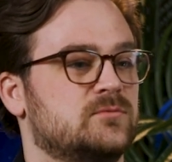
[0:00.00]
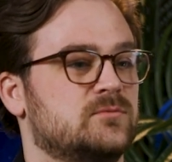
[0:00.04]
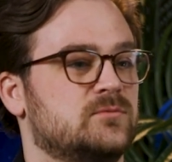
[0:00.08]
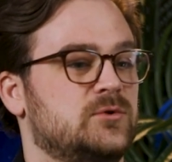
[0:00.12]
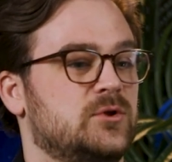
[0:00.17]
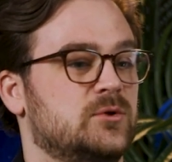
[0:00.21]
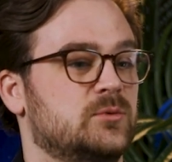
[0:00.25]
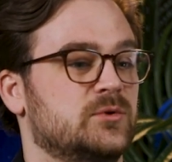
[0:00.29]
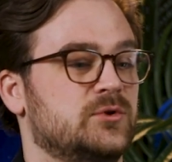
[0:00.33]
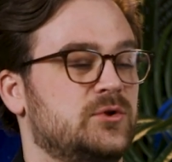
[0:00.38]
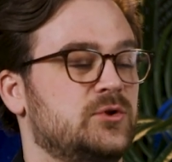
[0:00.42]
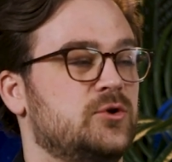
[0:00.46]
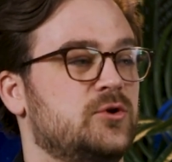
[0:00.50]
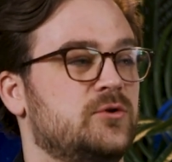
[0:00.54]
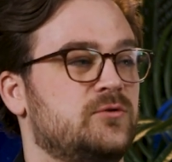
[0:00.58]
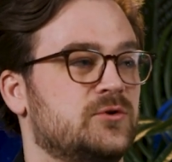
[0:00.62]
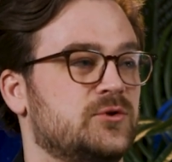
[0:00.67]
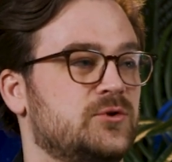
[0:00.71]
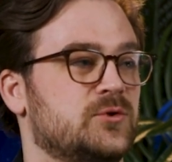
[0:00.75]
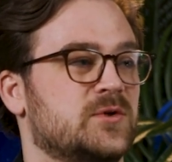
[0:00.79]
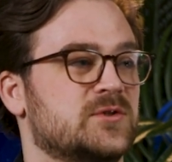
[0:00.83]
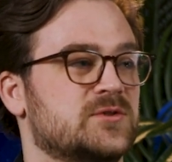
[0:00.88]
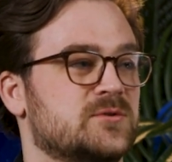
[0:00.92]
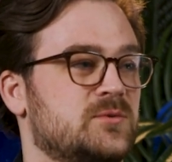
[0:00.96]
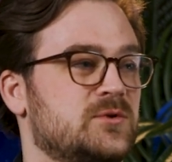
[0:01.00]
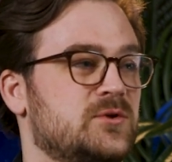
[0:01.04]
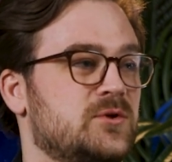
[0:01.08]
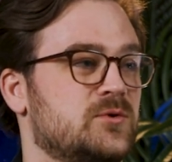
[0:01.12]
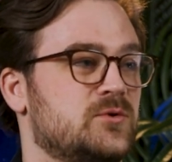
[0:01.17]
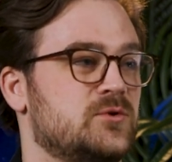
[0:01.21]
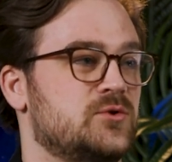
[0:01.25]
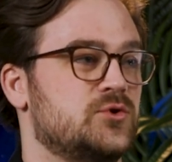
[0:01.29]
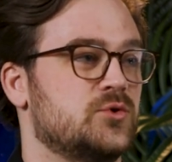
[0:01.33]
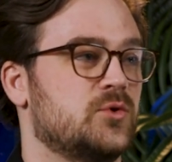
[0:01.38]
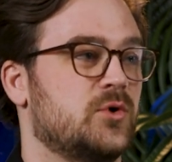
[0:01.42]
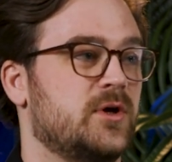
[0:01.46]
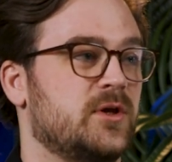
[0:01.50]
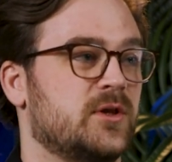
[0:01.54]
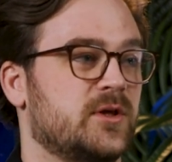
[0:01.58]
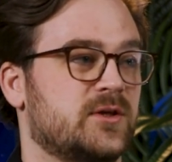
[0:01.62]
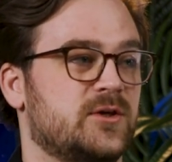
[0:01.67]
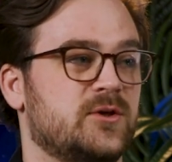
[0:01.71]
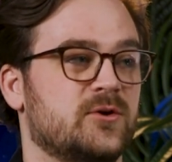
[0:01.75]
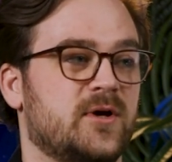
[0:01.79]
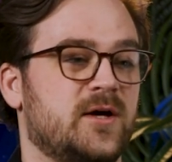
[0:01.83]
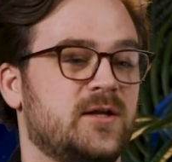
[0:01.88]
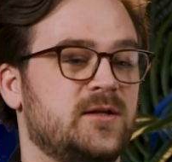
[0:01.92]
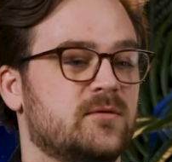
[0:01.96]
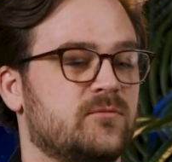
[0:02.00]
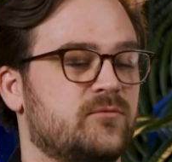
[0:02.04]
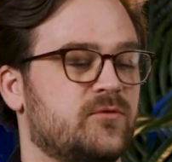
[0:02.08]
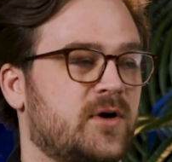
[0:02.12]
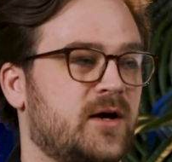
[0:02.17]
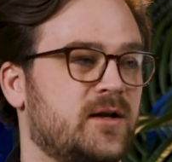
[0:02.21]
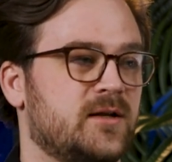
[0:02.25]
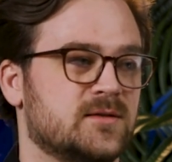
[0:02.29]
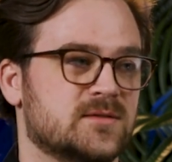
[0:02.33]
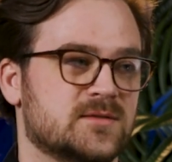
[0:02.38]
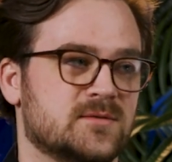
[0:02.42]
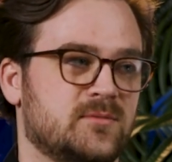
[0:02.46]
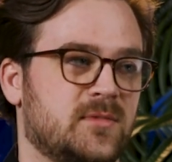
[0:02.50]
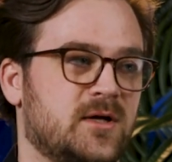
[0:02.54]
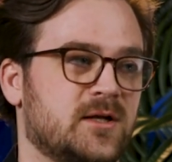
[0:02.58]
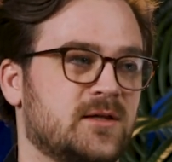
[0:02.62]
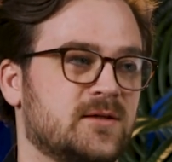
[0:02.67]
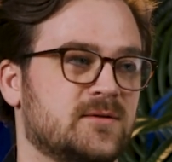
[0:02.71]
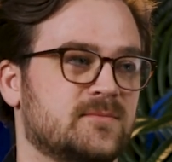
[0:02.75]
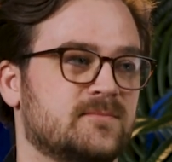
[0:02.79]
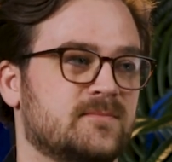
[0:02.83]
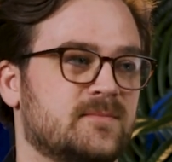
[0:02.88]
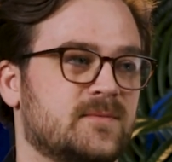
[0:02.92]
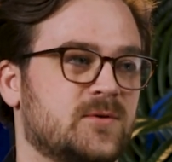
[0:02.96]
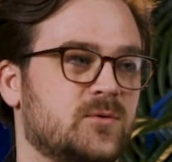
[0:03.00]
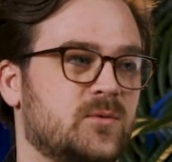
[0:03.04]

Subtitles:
you will do if you're doing something you enjoy, like you'll end up finding some money,